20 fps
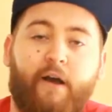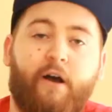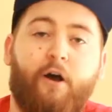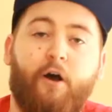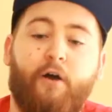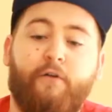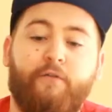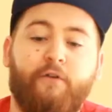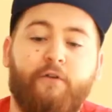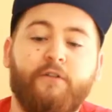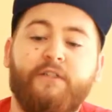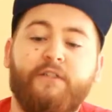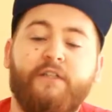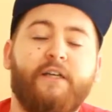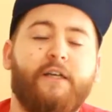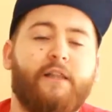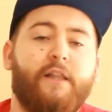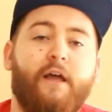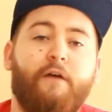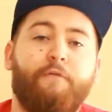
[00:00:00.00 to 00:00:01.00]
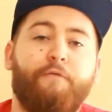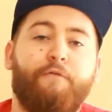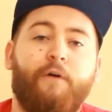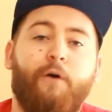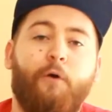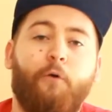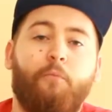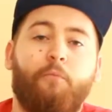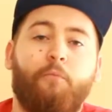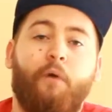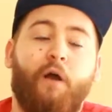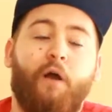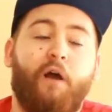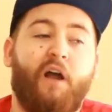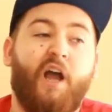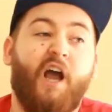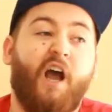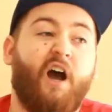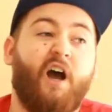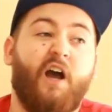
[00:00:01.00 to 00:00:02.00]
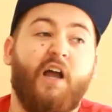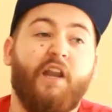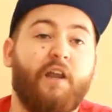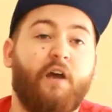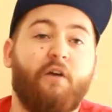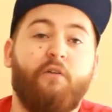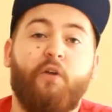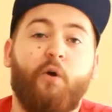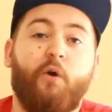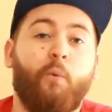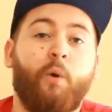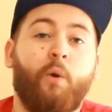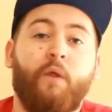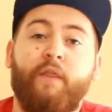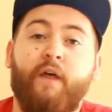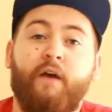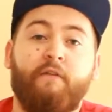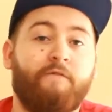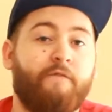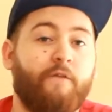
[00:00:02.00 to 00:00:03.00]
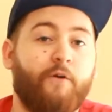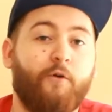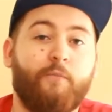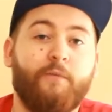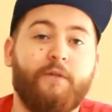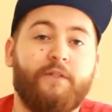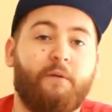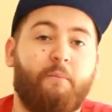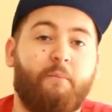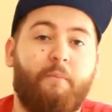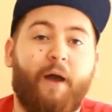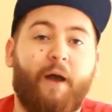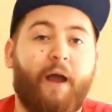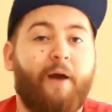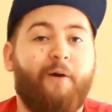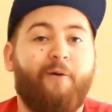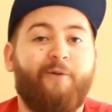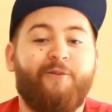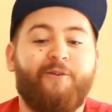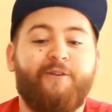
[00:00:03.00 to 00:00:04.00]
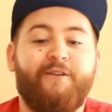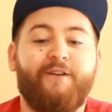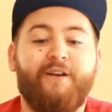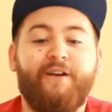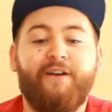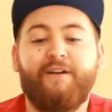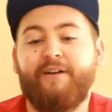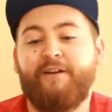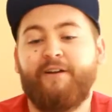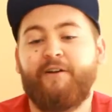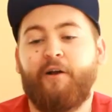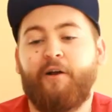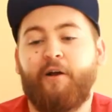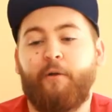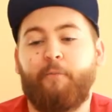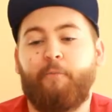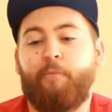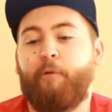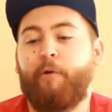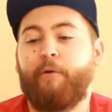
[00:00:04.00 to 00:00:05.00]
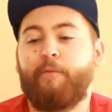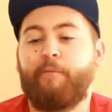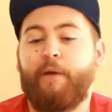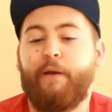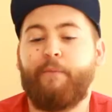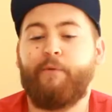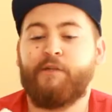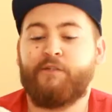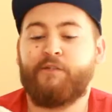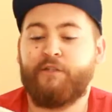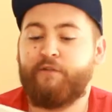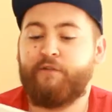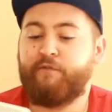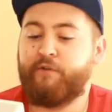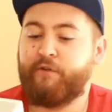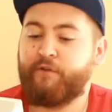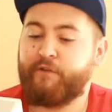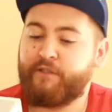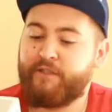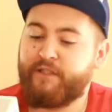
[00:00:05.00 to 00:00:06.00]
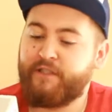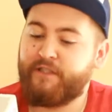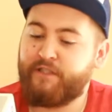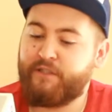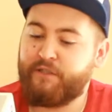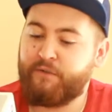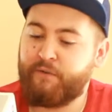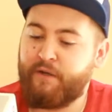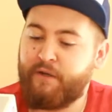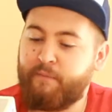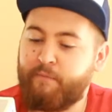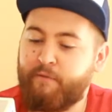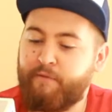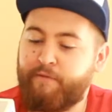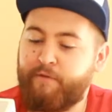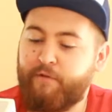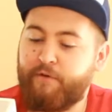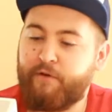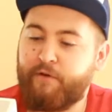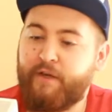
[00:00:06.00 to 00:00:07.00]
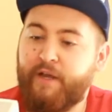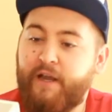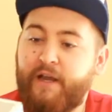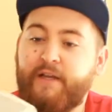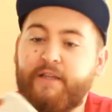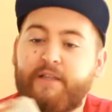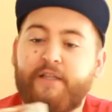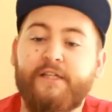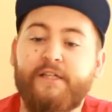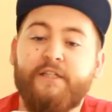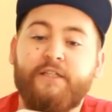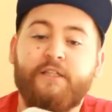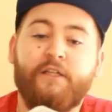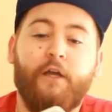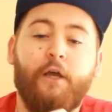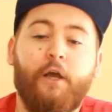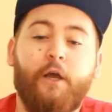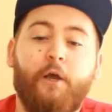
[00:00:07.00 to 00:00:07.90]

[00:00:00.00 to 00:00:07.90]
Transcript: I've not seen that film. I don't know what that film is about. Maybe I should have looked into it before getting this.